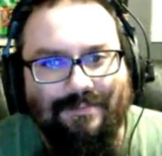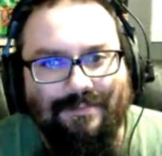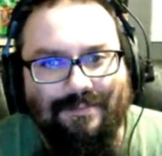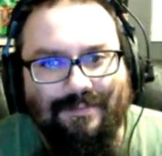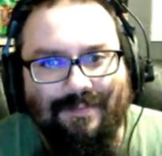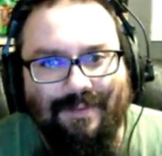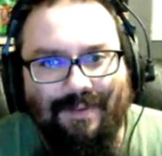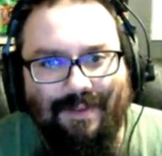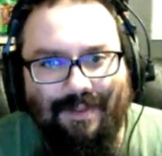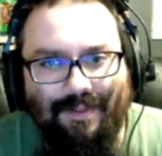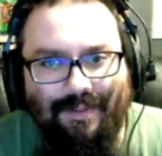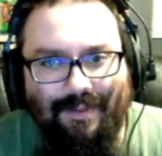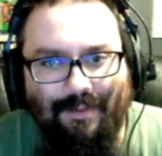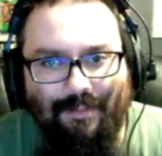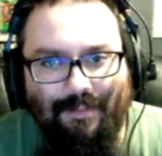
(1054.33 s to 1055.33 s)
And they're
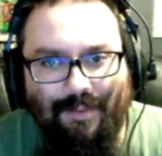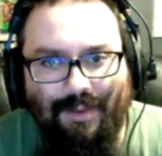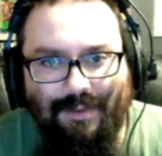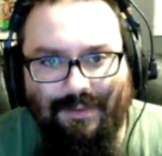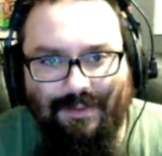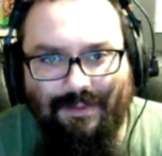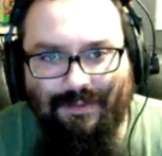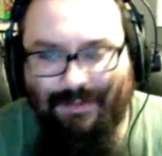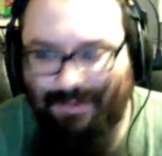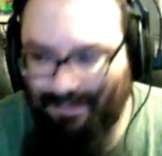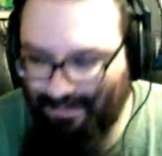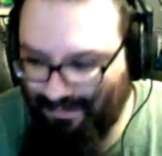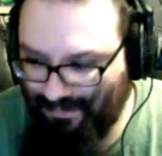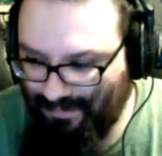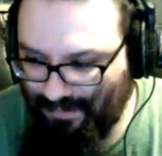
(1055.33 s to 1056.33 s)
basically
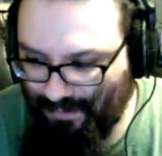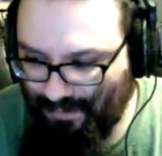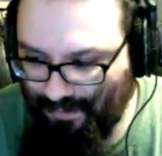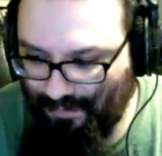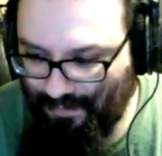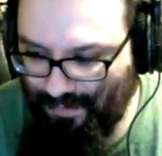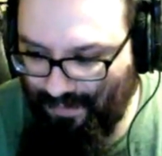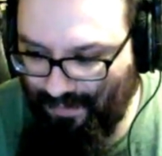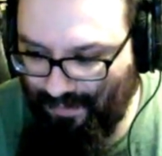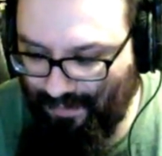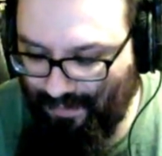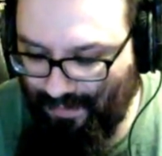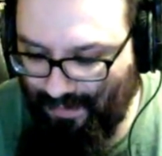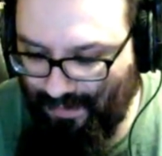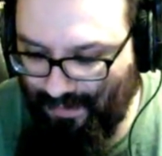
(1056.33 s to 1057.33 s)
told
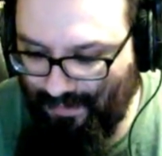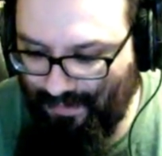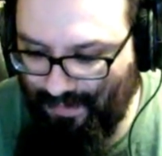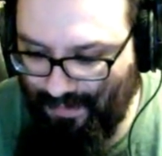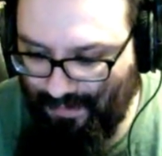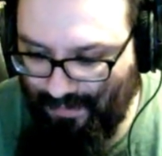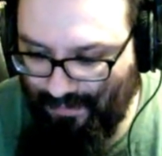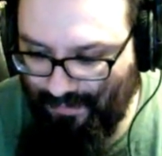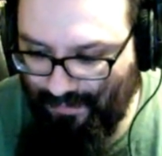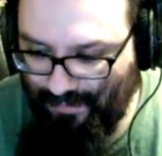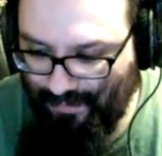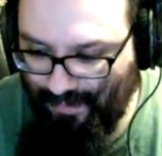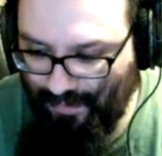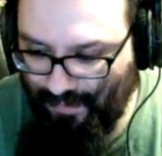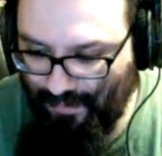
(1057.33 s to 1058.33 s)
they're
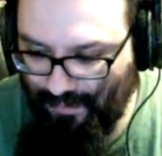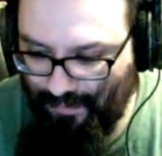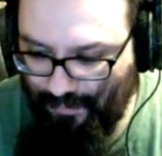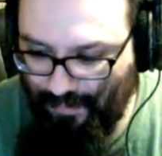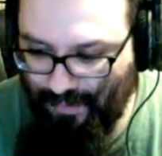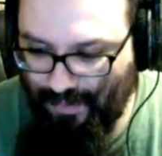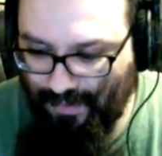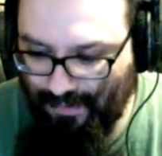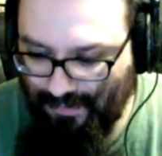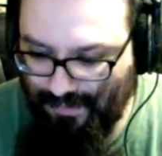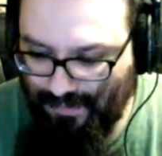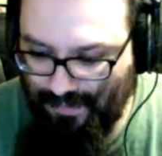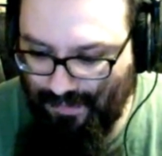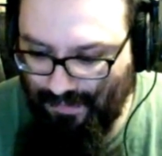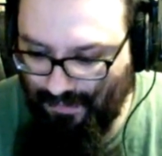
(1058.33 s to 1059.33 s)
like, we're not going
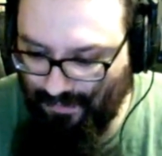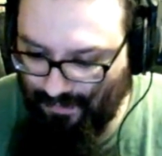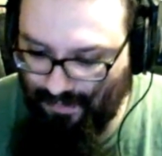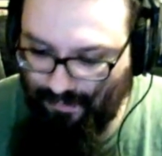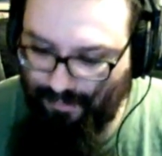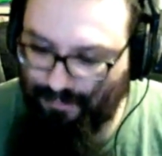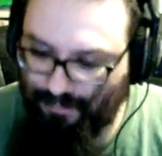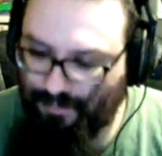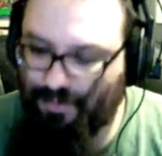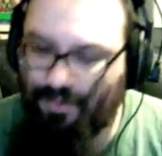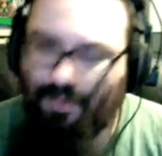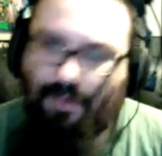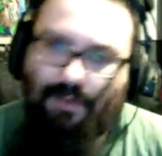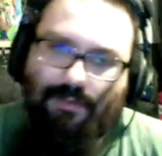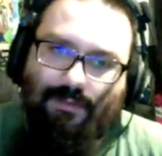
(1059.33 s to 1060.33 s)
to say anything about the
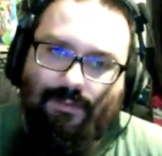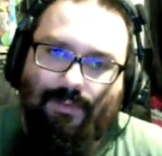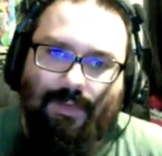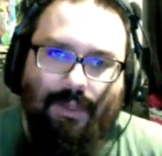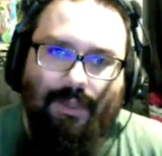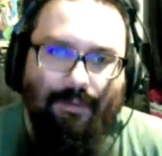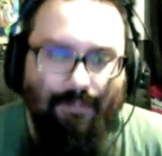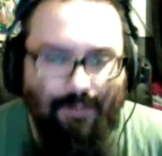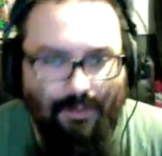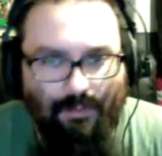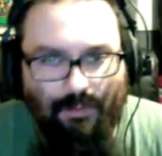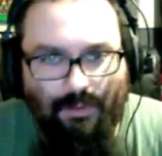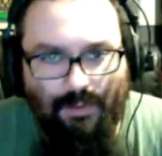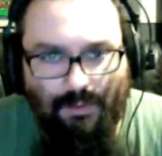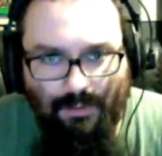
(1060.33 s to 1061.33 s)
sharks,
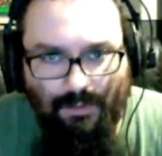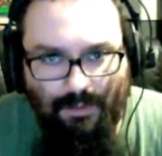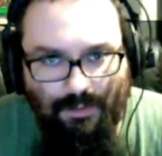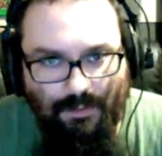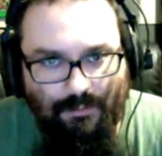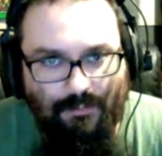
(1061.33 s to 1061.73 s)
whatever. We're gonna,